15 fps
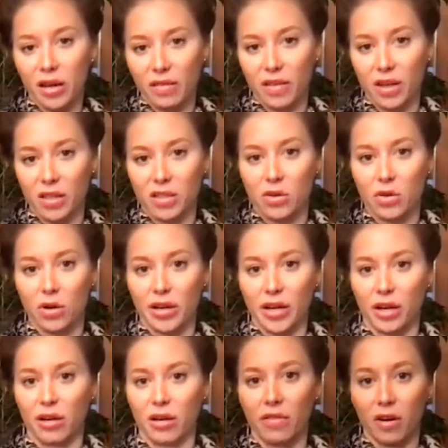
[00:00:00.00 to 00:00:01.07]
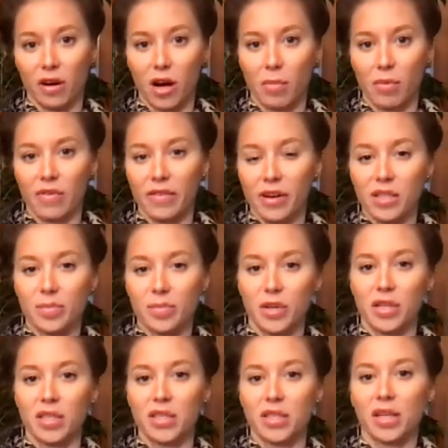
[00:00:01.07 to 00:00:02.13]
and events coordinator for Copperfield's
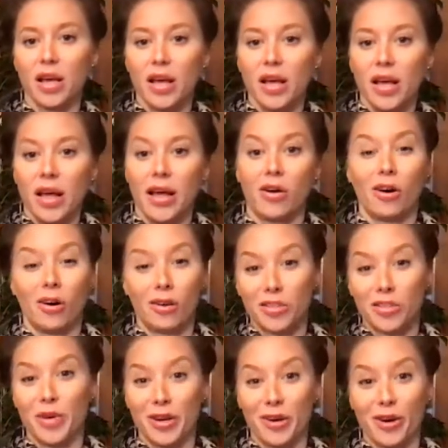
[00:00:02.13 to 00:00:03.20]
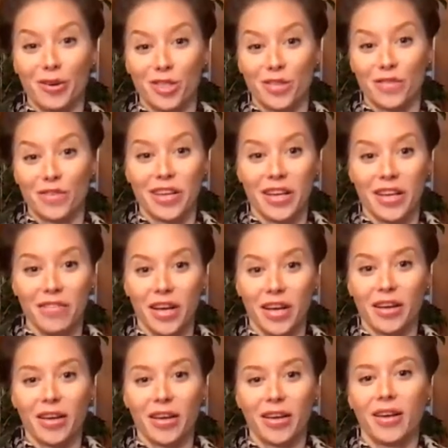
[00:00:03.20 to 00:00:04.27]
Books, and I'll also be your host for the
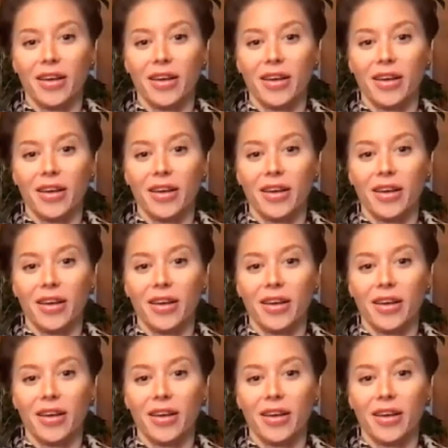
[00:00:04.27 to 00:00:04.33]
evening.